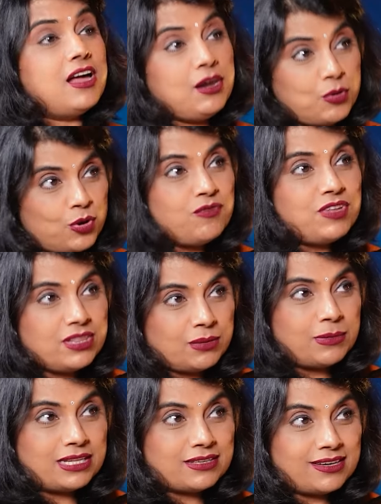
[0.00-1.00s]
alone with the
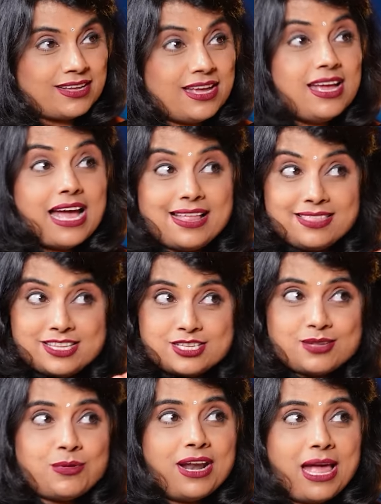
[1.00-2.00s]
mother, and this
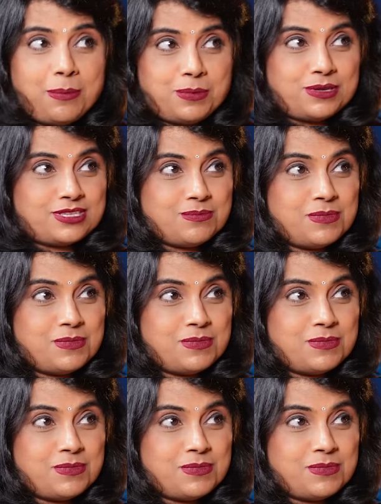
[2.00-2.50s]
is what happens.